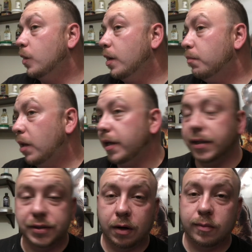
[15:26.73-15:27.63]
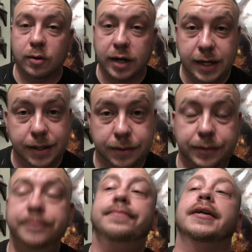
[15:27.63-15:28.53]
That blade is sharper than
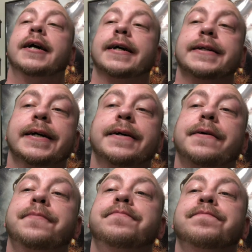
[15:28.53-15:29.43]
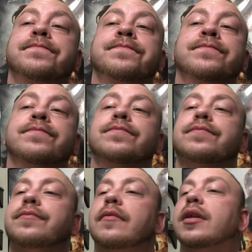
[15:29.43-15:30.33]
hell. I can tell
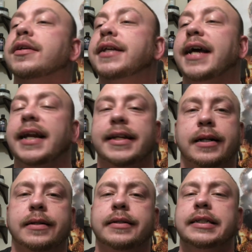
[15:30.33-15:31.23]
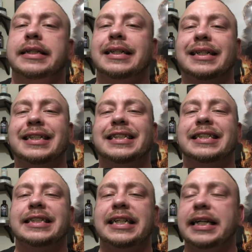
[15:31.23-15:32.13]
because I got a little
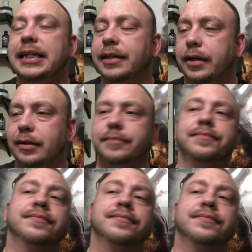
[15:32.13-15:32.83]
sting there.